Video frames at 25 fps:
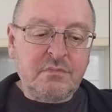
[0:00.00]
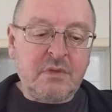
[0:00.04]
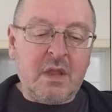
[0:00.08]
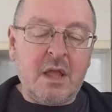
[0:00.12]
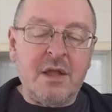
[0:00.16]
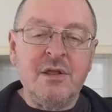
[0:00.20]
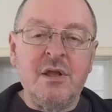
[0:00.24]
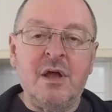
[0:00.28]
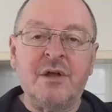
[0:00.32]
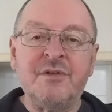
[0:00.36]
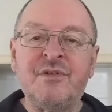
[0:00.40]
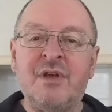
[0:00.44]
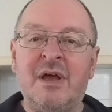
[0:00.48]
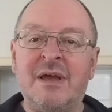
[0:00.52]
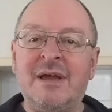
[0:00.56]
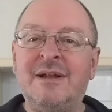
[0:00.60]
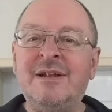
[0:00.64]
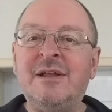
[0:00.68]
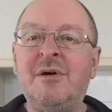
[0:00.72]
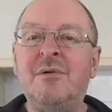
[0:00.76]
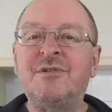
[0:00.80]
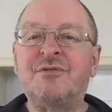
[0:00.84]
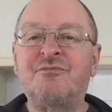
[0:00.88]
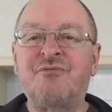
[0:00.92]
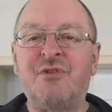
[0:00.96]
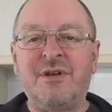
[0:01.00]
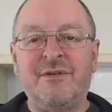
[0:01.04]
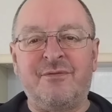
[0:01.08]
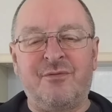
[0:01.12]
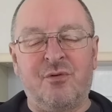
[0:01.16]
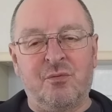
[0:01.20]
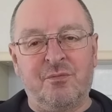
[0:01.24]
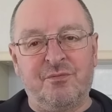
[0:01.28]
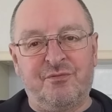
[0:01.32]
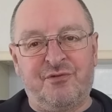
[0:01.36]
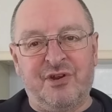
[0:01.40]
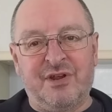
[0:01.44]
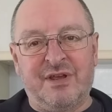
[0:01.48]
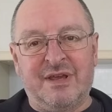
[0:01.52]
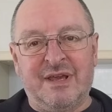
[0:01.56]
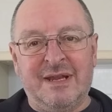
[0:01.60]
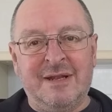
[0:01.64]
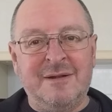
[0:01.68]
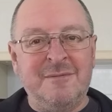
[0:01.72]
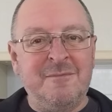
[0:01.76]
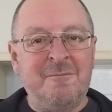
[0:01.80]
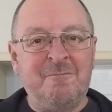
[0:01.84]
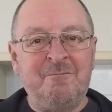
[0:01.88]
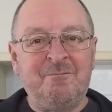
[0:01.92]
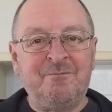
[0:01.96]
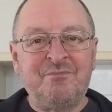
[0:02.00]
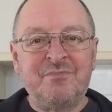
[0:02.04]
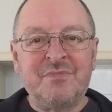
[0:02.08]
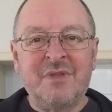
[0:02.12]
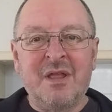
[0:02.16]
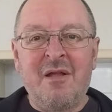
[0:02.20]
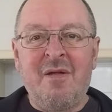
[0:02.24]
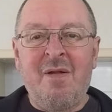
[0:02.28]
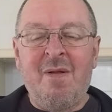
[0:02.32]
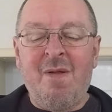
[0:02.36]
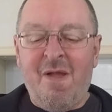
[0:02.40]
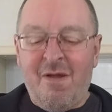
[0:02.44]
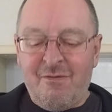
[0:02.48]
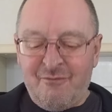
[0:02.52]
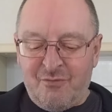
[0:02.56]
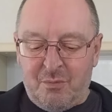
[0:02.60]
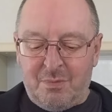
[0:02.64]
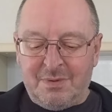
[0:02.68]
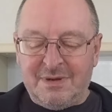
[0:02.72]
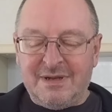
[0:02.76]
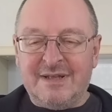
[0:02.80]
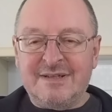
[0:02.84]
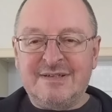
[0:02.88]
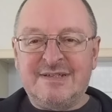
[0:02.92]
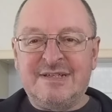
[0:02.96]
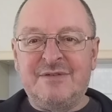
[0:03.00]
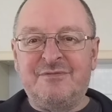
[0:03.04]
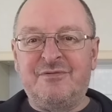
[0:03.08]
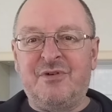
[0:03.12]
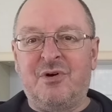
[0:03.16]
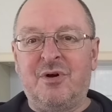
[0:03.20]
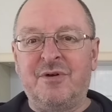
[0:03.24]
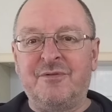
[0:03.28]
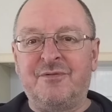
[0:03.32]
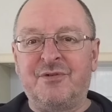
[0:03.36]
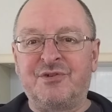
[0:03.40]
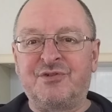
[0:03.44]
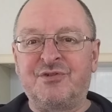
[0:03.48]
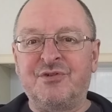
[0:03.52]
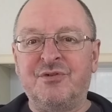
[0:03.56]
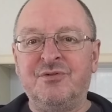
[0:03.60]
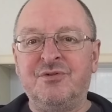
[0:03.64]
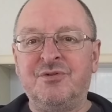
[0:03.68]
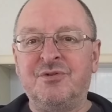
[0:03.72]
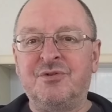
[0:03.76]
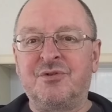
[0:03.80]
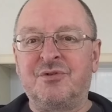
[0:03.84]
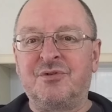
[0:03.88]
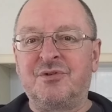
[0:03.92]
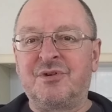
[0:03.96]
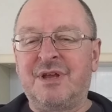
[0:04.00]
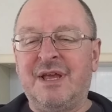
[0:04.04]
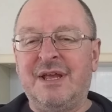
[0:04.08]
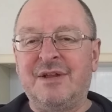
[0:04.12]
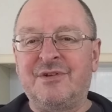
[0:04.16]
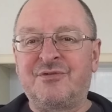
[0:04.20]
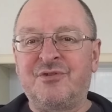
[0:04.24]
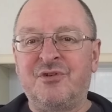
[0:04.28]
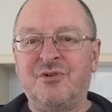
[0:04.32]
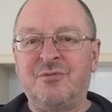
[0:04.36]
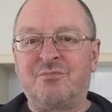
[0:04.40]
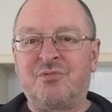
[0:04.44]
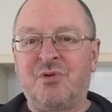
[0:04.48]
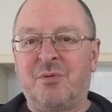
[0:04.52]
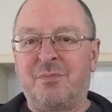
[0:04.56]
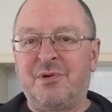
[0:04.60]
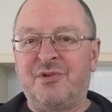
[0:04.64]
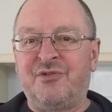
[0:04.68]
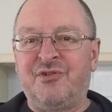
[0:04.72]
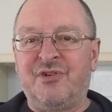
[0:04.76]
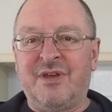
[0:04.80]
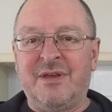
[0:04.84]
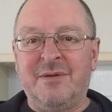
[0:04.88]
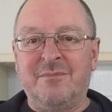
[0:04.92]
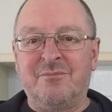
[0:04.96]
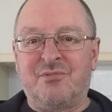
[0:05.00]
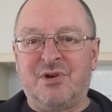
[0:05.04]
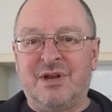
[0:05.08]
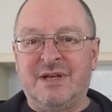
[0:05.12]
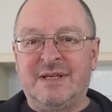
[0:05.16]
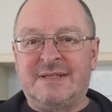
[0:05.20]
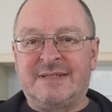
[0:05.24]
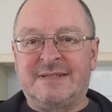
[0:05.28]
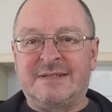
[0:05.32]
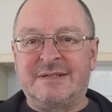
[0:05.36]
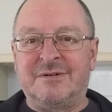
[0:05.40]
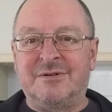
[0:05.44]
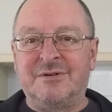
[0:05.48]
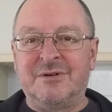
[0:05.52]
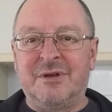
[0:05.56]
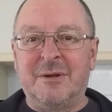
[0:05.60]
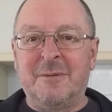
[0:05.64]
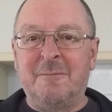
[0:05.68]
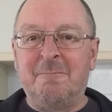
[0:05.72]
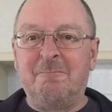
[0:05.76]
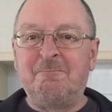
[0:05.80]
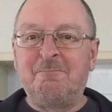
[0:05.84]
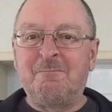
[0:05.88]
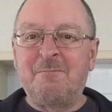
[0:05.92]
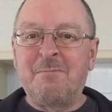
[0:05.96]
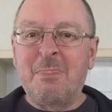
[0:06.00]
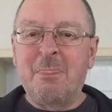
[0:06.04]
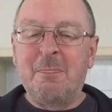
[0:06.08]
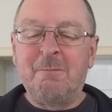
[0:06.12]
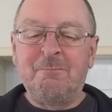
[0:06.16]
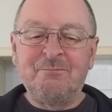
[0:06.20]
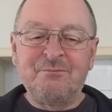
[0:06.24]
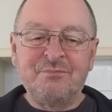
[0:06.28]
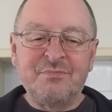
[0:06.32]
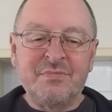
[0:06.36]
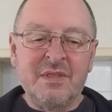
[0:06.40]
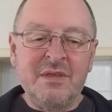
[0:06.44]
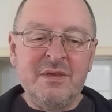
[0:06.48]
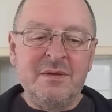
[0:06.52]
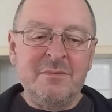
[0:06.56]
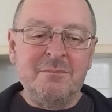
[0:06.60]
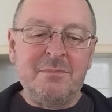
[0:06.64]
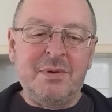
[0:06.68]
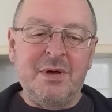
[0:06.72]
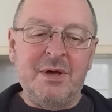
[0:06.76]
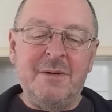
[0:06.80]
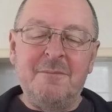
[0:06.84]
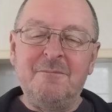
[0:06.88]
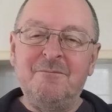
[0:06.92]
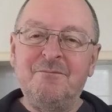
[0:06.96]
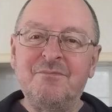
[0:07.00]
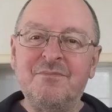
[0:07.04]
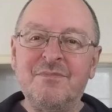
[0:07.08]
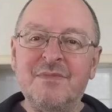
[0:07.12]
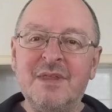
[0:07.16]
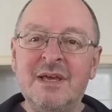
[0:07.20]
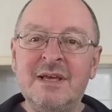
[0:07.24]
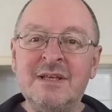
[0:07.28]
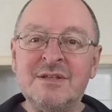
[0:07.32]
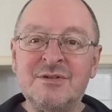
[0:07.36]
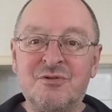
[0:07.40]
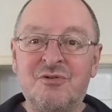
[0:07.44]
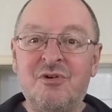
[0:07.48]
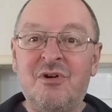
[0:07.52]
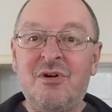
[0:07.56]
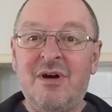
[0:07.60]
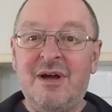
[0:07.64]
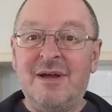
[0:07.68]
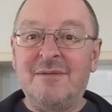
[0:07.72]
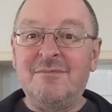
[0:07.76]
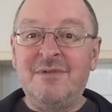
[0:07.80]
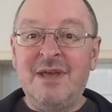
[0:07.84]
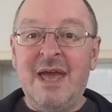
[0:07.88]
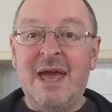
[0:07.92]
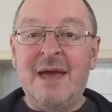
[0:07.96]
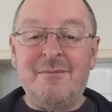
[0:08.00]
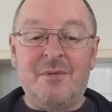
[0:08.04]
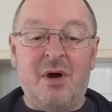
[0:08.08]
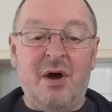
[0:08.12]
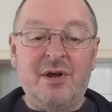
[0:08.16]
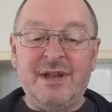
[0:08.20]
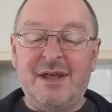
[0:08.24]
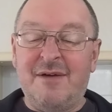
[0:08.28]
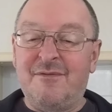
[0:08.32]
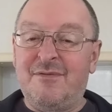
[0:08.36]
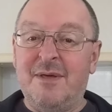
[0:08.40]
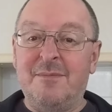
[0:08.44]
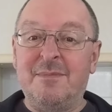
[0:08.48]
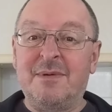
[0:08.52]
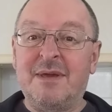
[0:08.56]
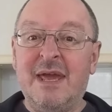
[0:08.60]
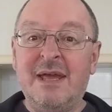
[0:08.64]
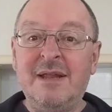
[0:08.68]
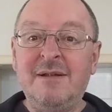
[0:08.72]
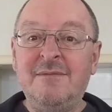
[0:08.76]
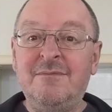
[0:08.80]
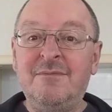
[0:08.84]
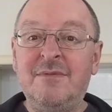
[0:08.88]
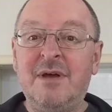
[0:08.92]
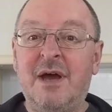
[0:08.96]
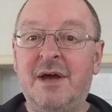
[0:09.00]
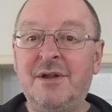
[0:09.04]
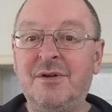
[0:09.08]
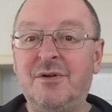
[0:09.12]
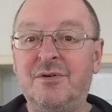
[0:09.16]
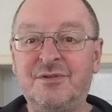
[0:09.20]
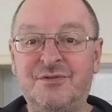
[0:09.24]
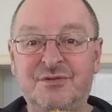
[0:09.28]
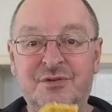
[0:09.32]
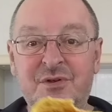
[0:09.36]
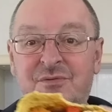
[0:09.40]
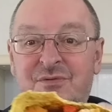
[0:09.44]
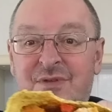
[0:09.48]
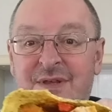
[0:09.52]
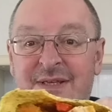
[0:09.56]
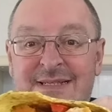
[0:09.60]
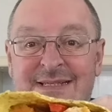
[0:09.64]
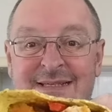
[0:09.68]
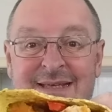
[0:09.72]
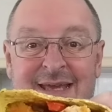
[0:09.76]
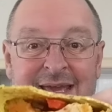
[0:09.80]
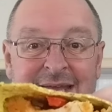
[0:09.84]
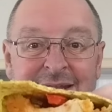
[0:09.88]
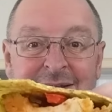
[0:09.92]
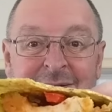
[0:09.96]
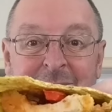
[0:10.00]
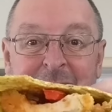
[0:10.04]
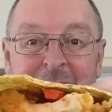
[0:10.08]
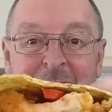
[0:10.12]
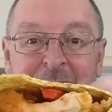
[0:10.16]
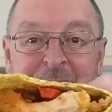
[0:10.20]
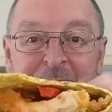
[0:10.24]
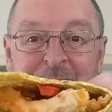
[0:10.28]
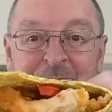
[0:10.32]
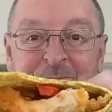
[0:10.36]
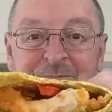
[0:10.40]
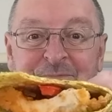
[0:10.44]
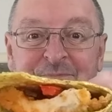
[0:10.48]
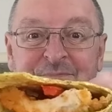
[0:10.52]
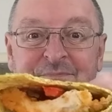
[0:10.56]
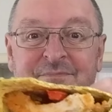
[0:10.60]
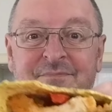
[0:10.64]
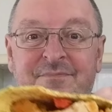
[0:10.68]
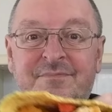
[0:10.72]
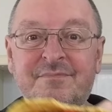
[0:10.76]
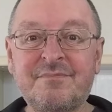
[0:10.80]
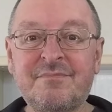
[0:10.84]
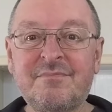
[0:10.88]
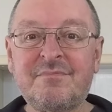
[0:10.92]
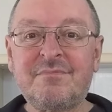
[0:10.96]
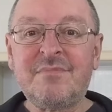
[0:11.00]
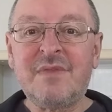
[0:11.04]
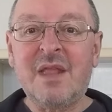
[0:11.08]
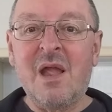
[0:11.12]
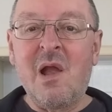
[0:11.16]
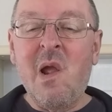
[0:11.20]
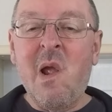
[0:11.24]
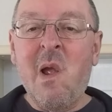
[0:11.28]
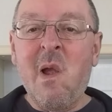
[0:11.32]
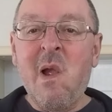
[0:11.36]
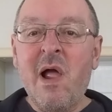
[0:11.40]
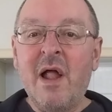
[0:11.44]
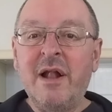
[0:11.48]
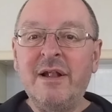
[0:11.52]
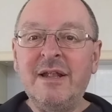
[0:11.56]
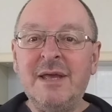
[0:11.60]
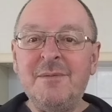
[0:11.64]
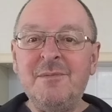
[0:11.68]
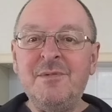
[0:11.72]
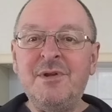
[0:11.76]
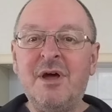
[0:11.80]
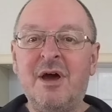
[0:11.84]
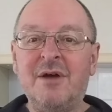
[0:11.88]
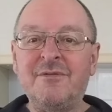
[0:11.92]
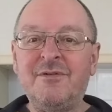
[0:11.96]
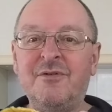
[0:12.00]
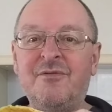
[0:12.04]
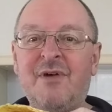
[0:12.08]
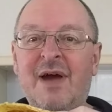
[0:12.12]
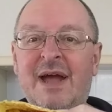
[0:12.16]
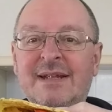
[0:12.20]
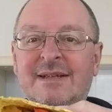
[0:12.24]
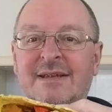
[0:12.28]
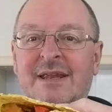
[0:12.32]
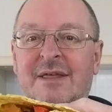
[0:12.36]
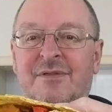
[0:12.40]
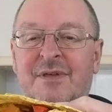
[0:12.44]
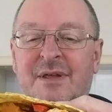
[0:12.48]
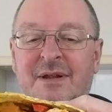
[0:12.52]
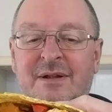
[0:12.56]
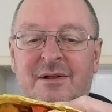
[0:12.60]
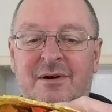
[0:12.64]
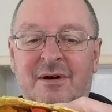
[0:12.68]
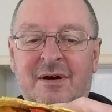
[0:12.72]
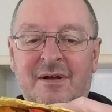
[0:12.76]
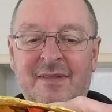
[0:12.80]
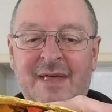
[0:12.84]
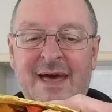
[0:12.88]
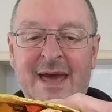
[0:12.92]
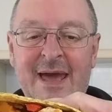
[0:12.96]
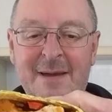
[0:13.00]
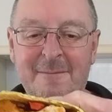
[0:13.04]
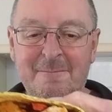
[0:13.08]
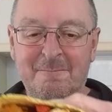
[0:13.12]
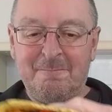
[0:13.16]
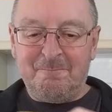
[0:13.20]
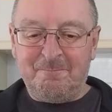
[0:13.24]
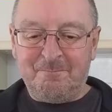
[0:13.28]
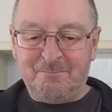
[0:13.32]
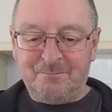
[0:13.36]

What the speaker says: Like I say, I know it's reformed chicken. For $1.85 for two, you're not going to get two proper chicken breasts, are you? But it's all right. Yeah, I'd have them again, and I'd do this again. Let me know if you've had anything like that.